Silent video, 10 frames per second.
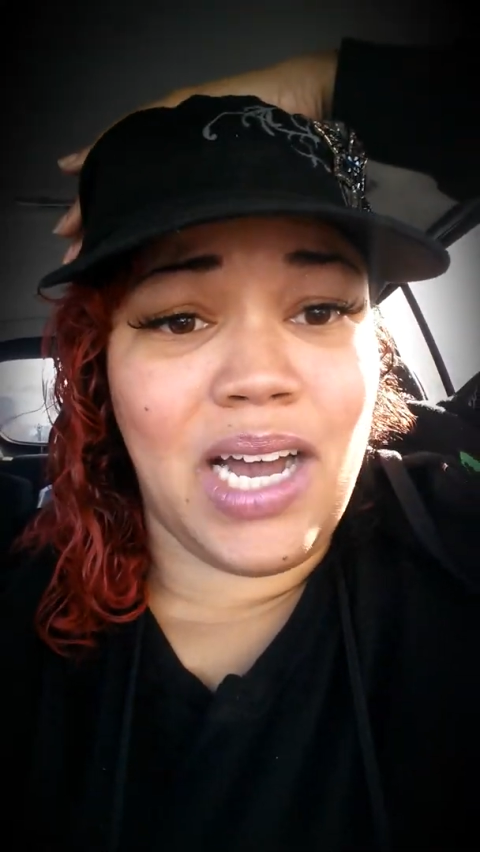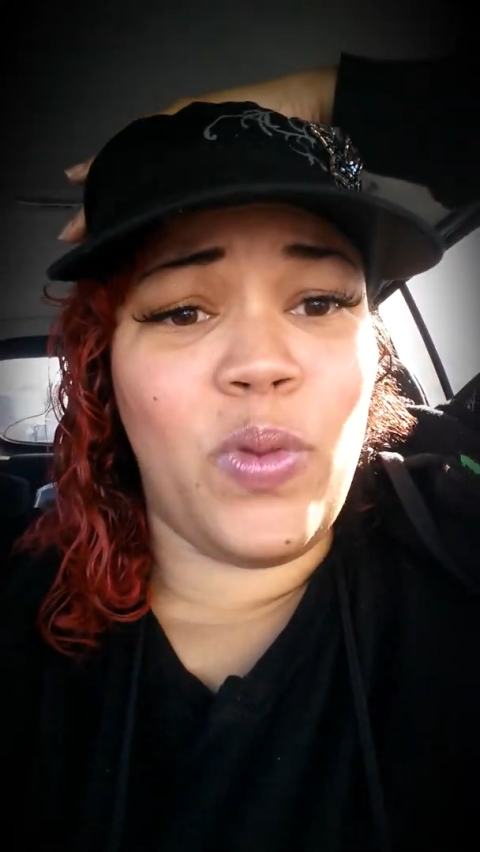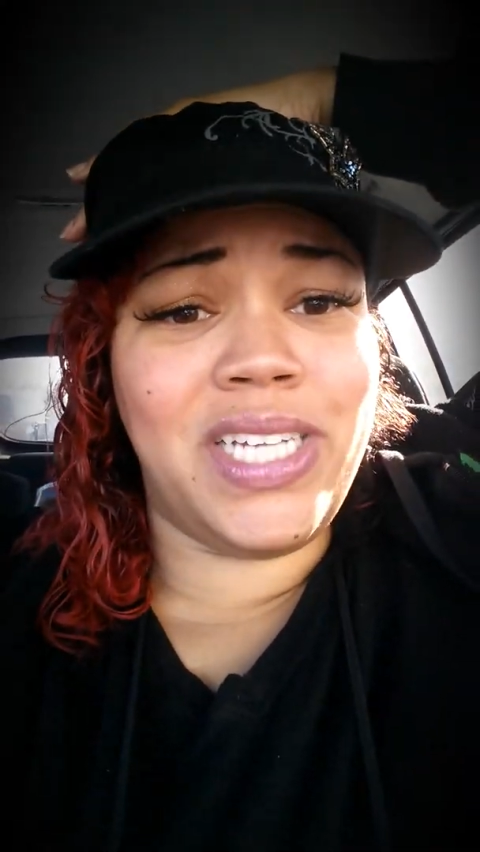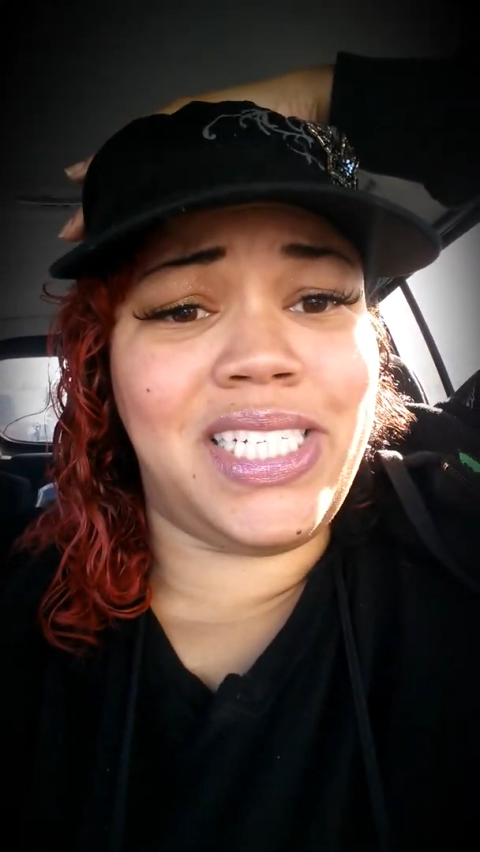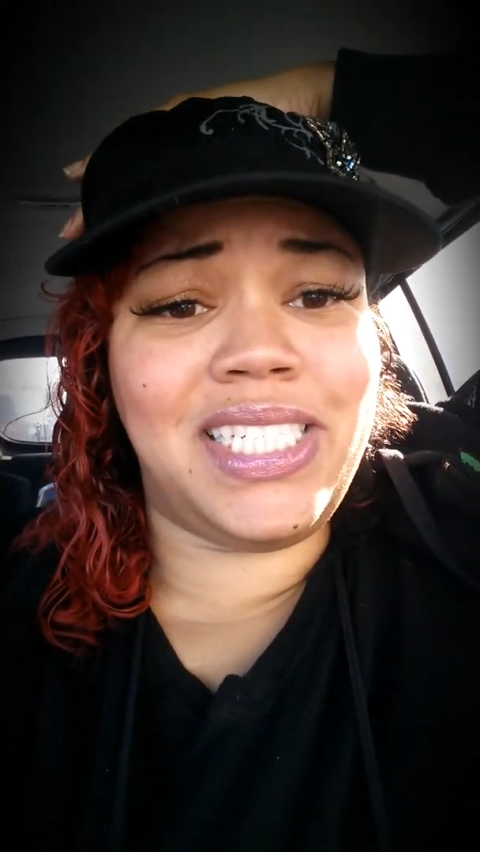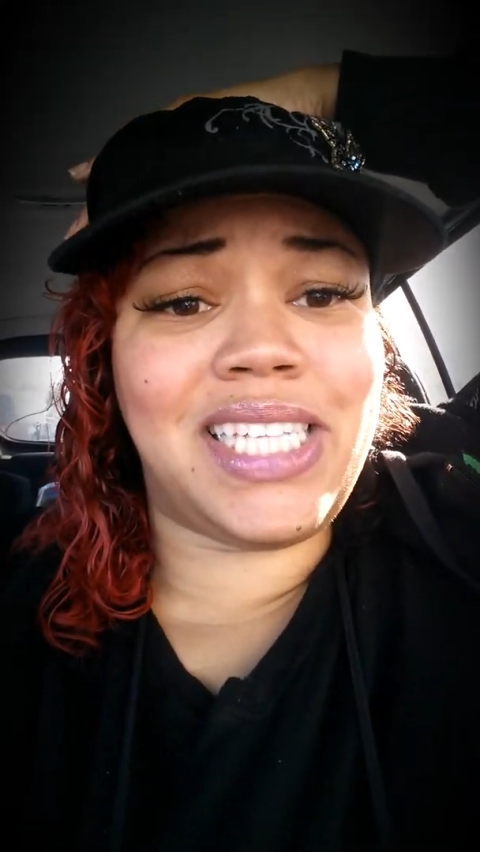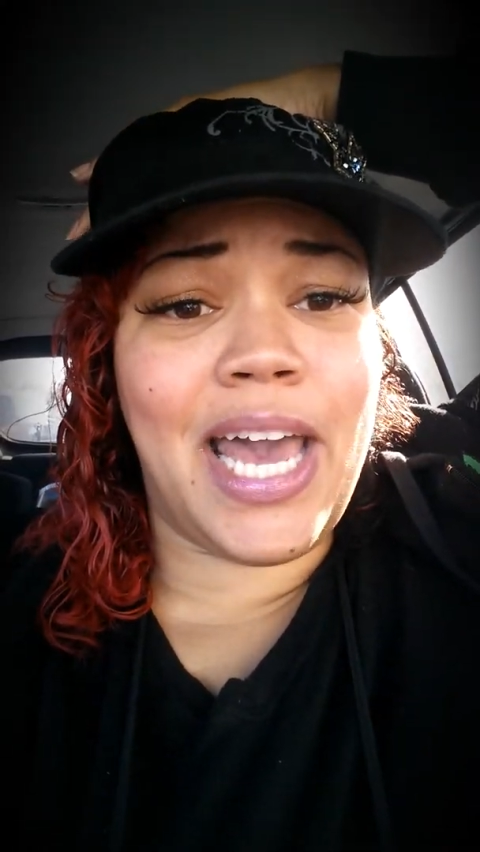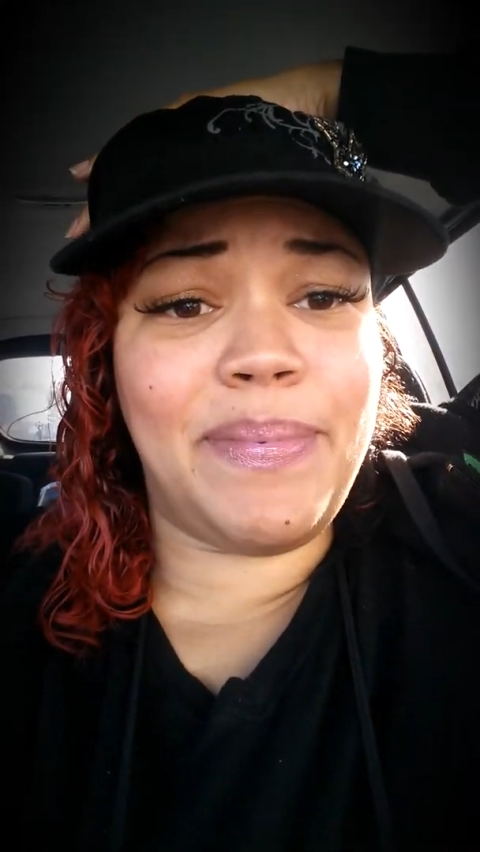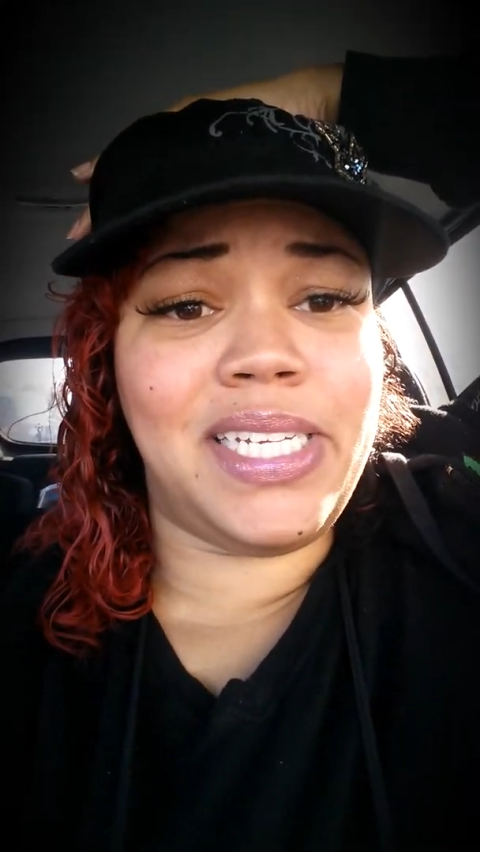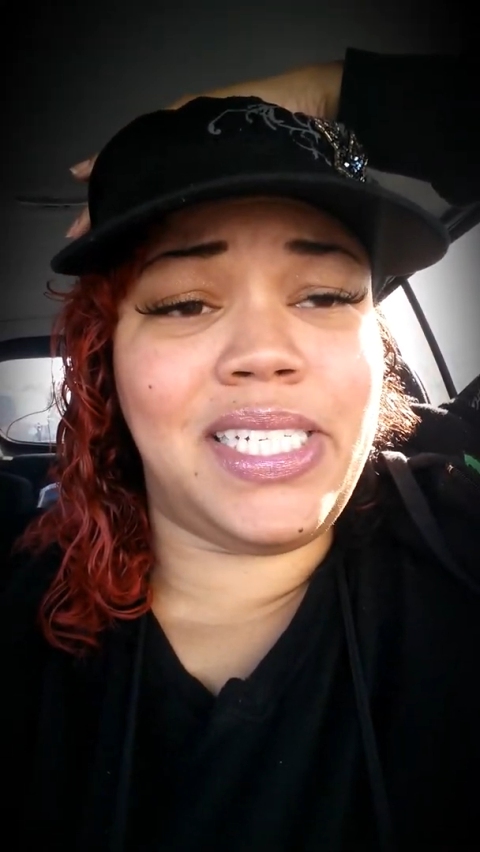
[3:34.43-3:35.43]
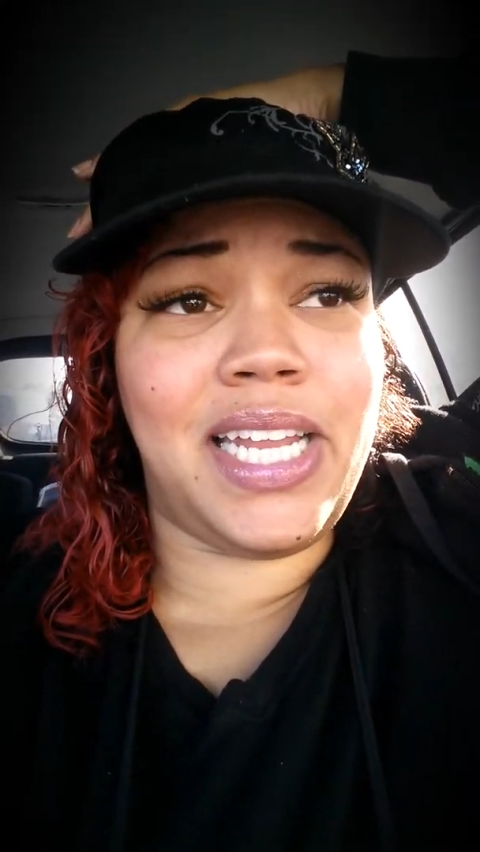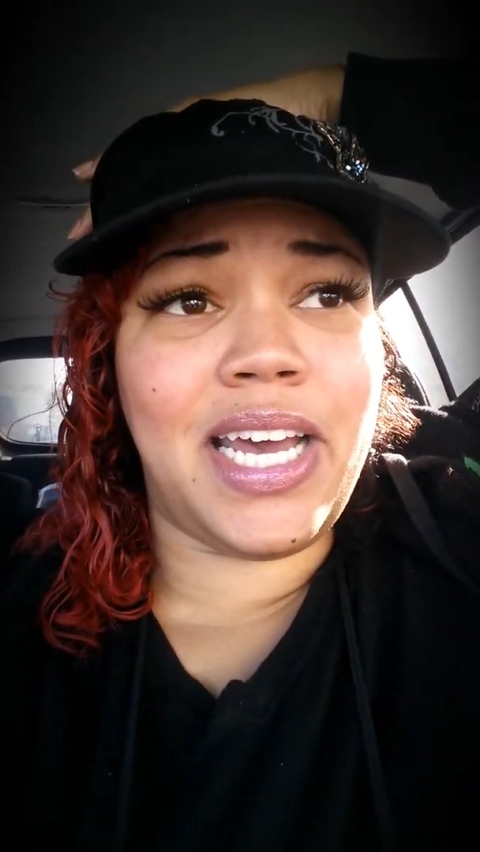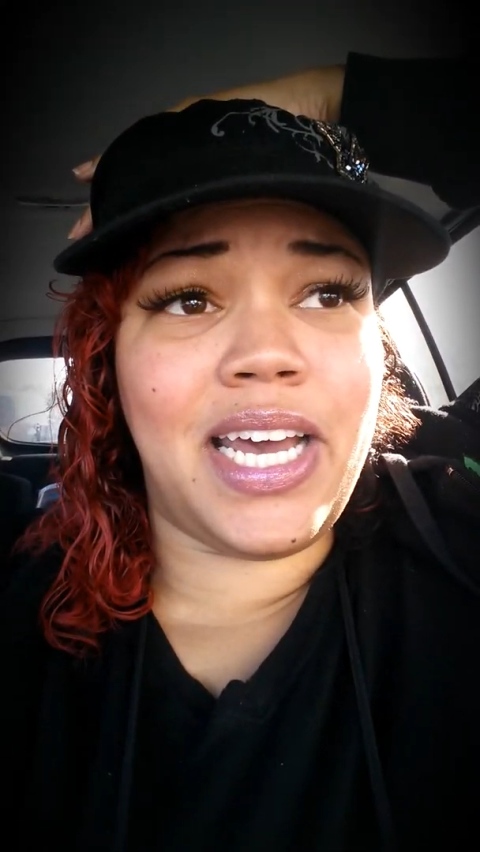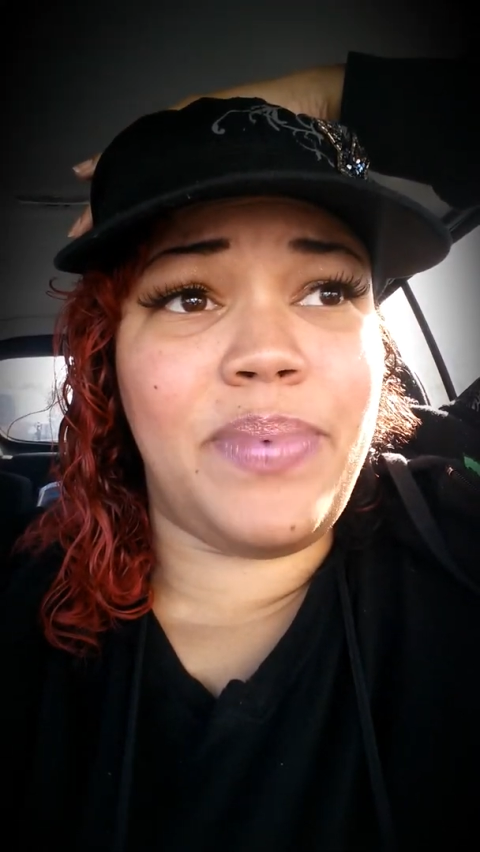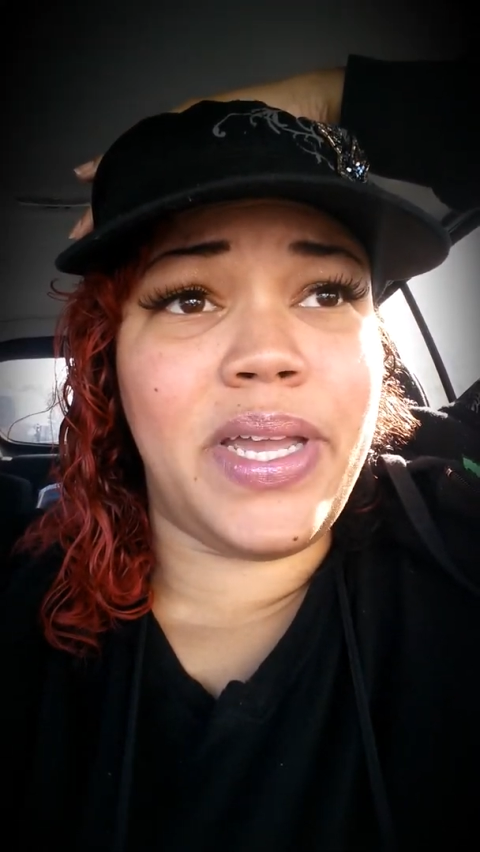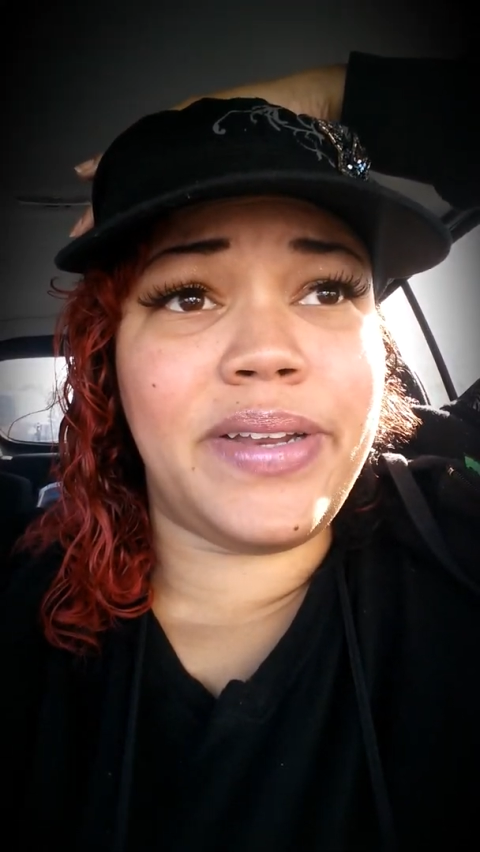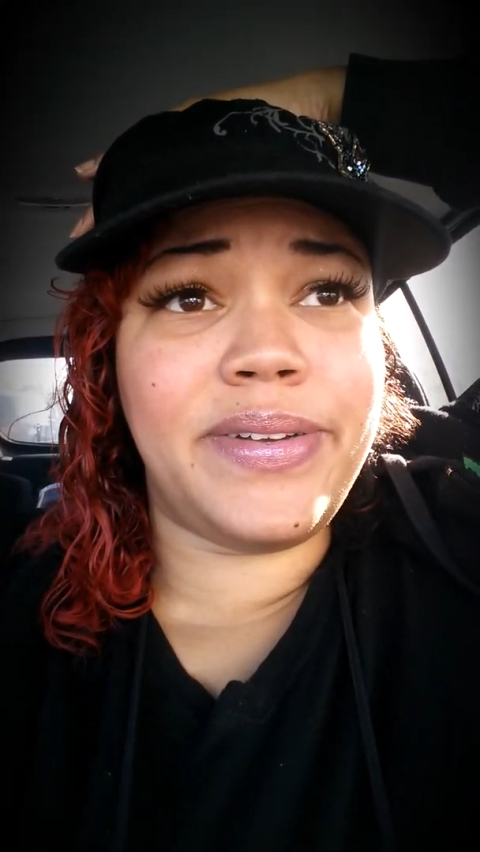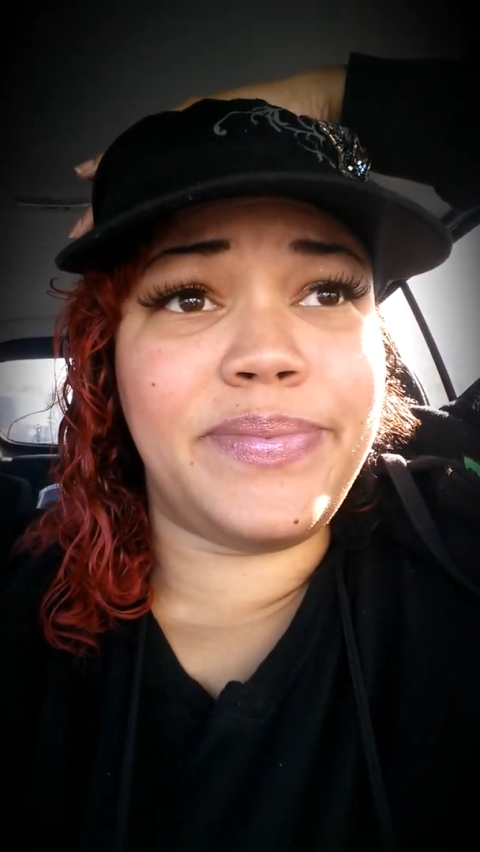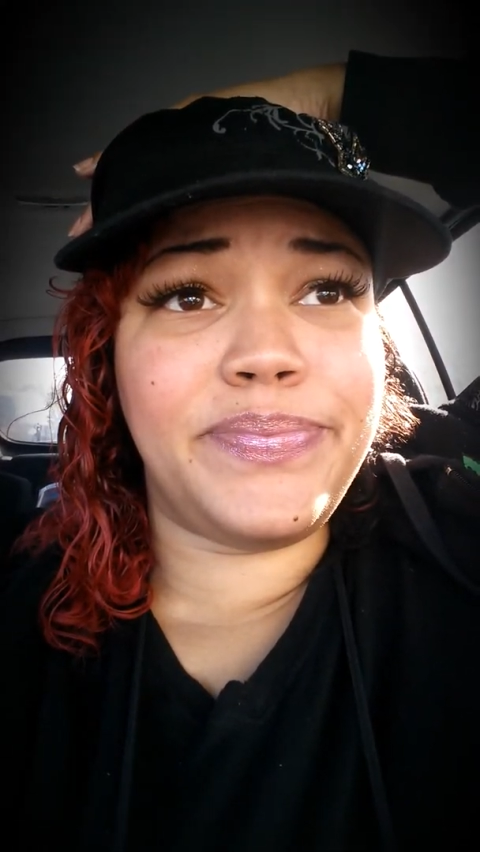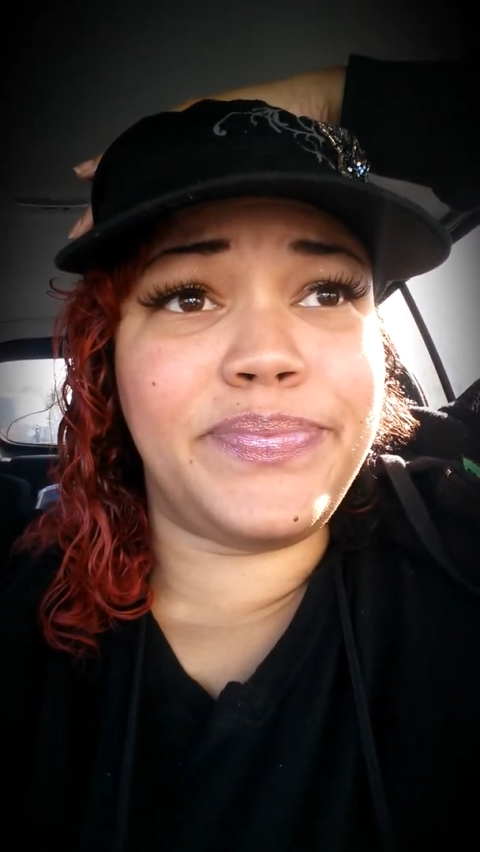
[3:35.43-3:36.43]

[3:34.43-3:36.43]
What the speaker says: when she slapped the shit out of PETA,